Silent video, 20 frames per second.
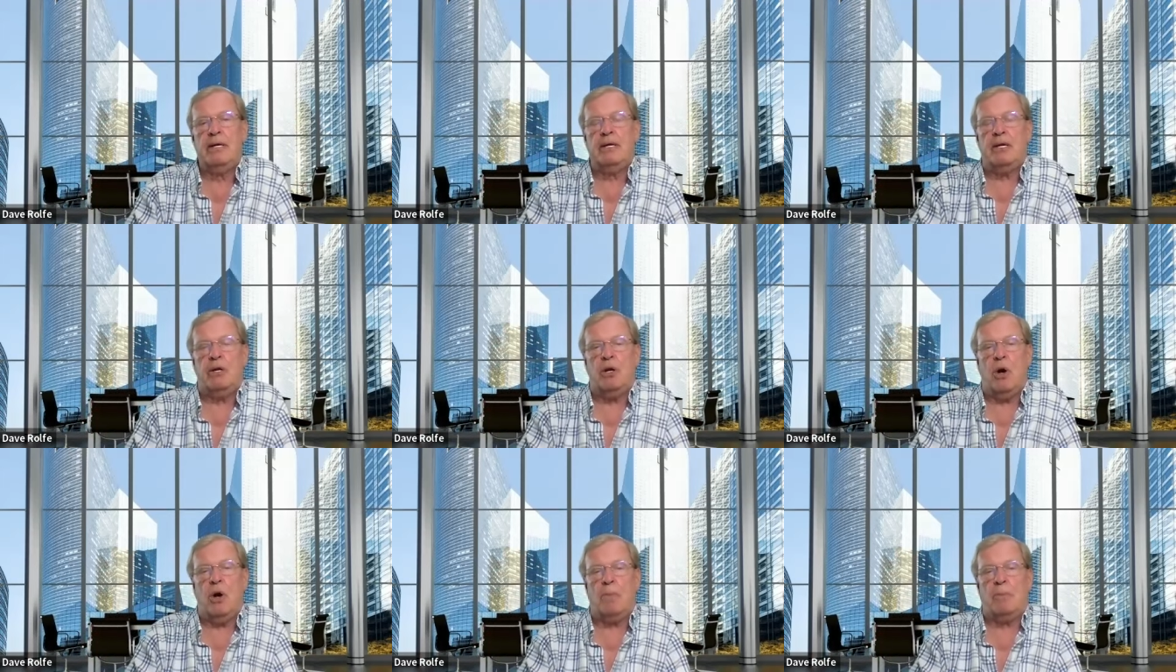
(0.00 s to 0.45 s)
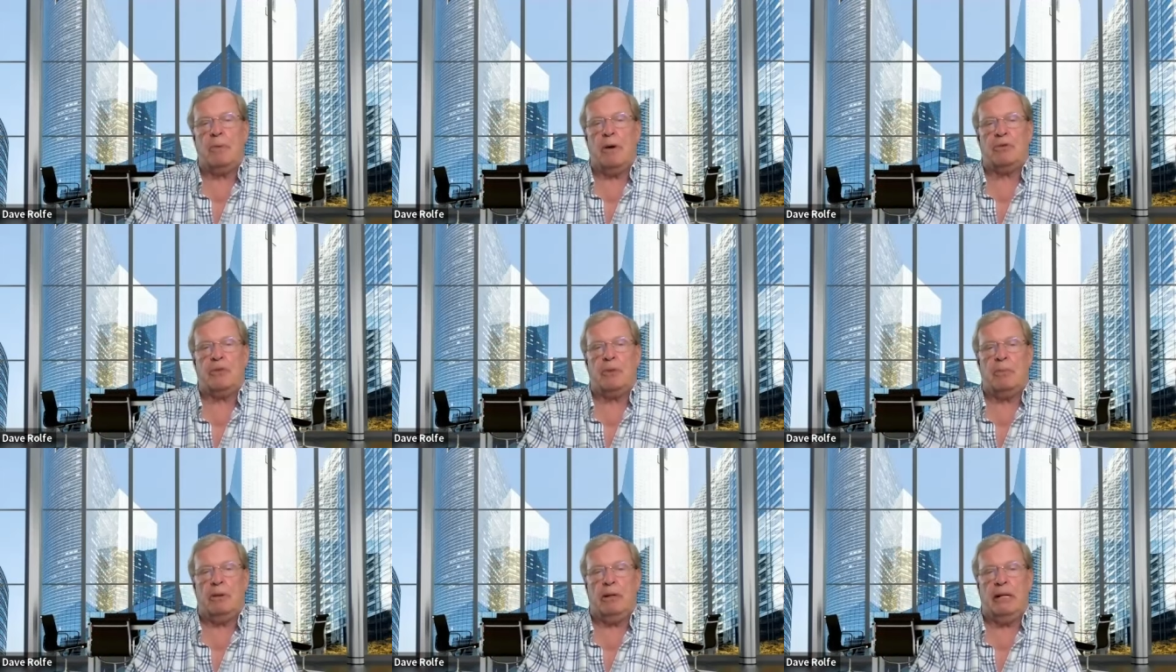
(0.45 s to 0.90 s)
you know,
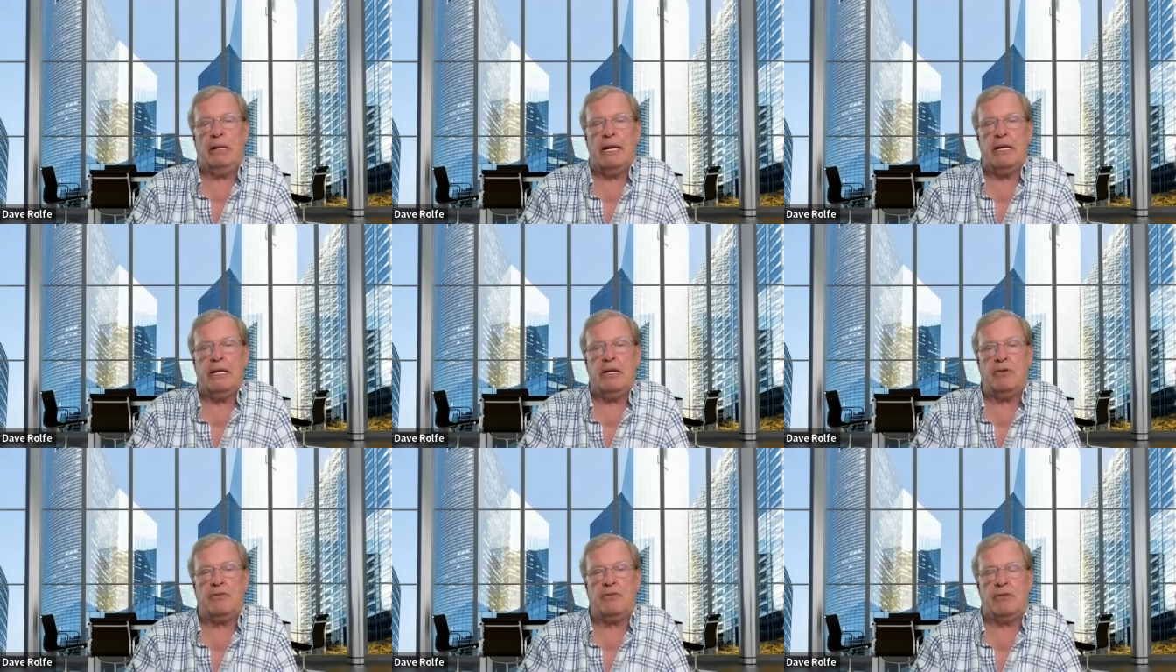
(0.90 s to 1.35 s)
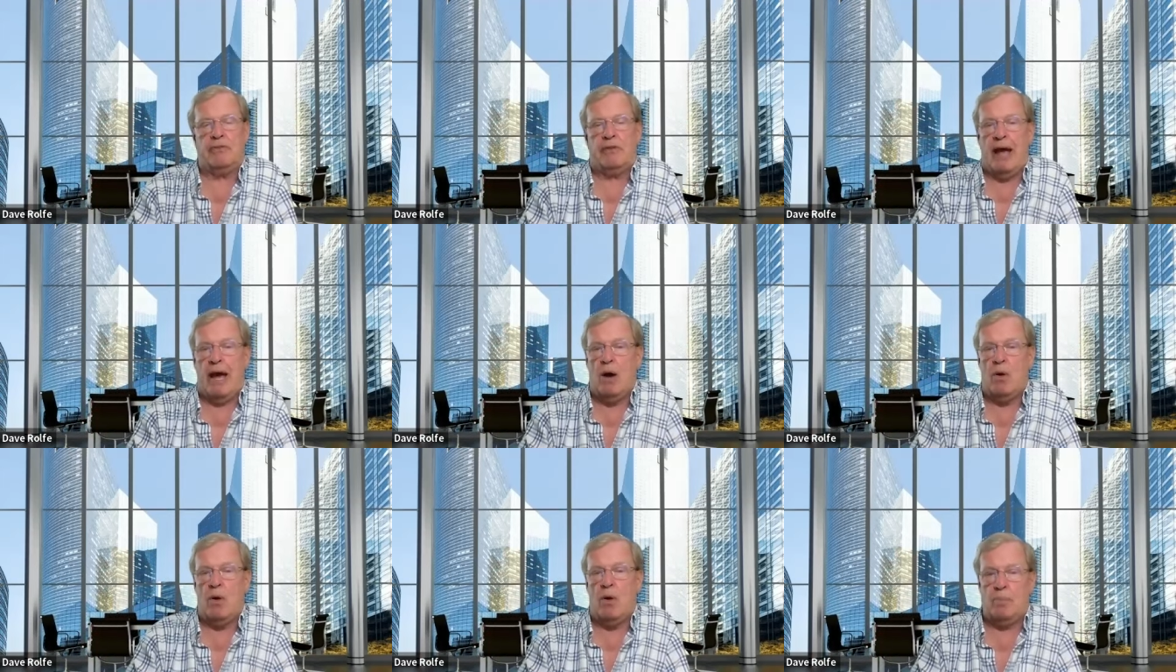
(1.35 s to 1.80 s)
about the millennials of
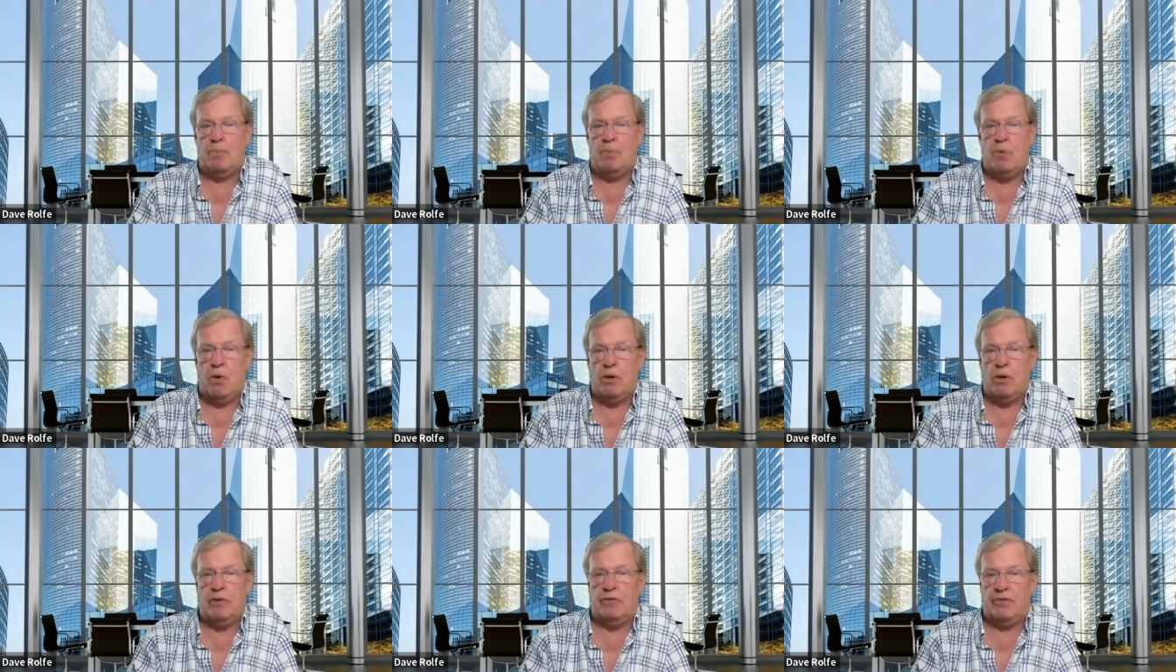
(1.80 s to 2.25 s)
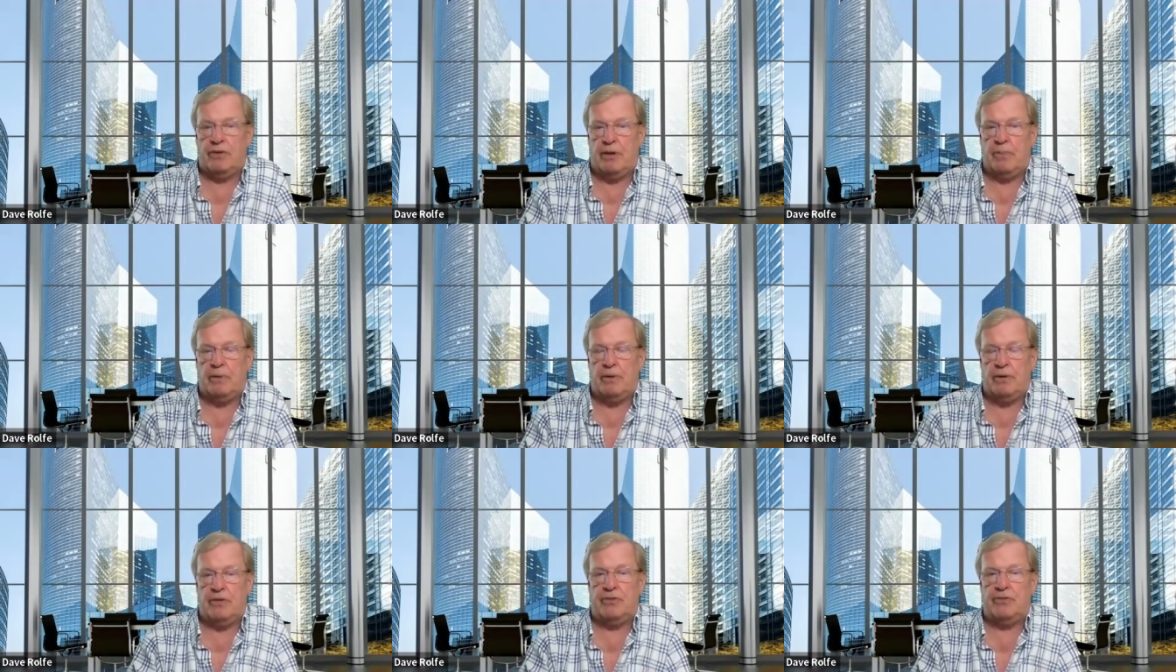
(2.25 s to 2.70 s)
how important
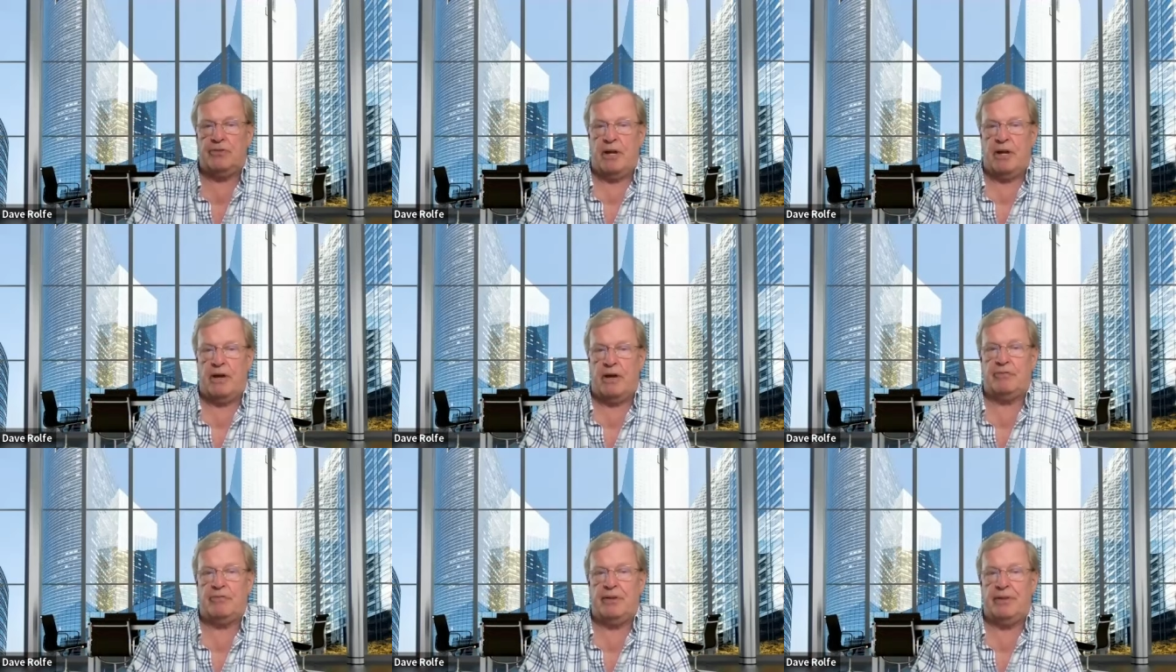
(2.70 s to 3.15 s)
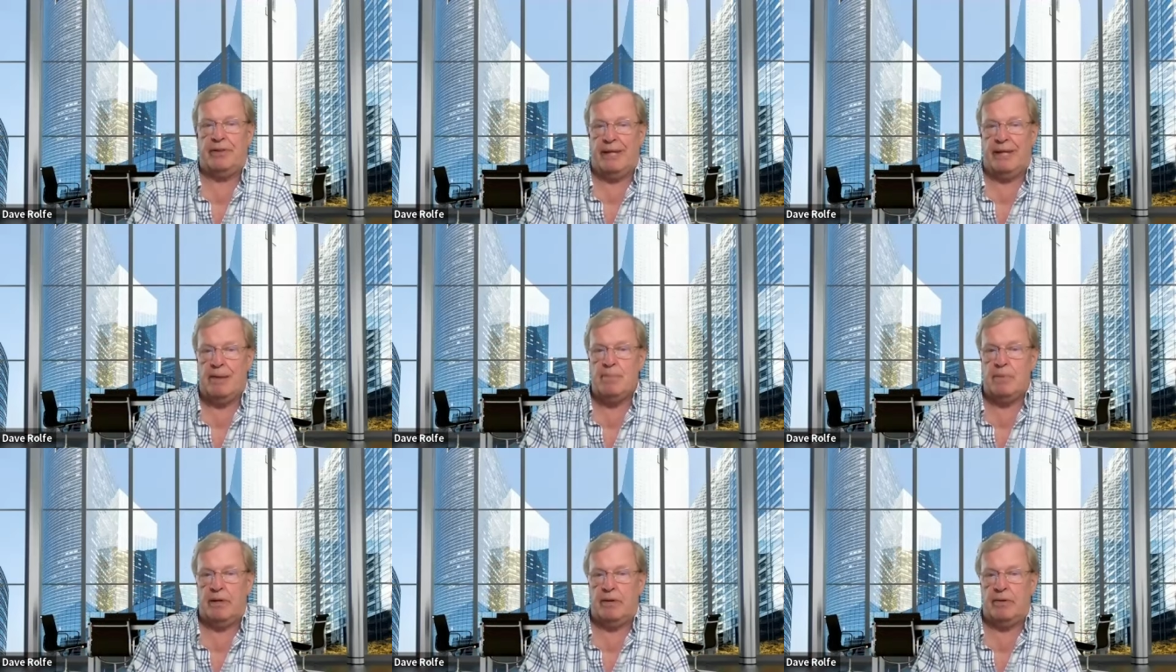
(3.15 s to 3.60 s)
some of this stuff to
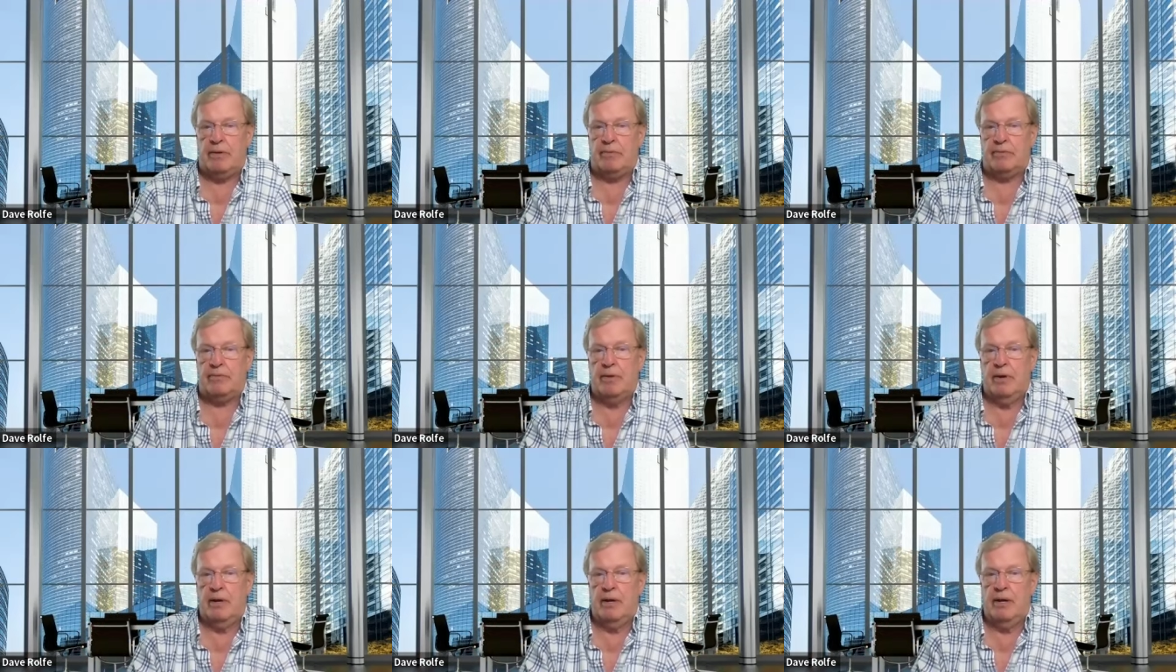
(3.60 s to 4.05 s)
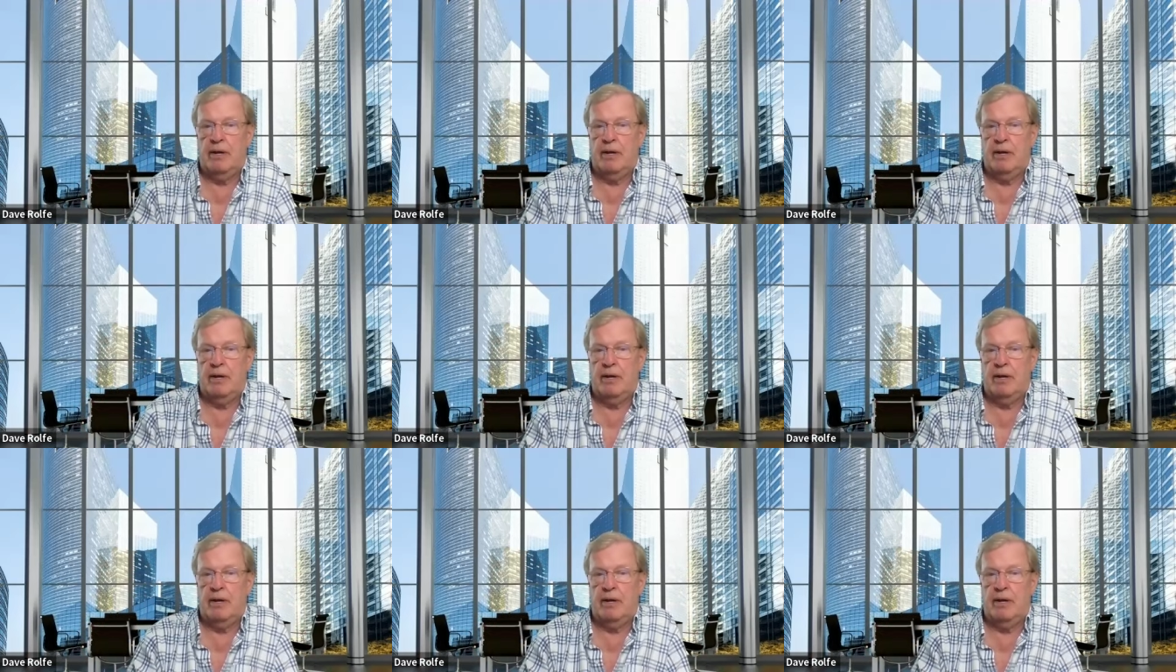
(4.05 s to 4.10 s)
them is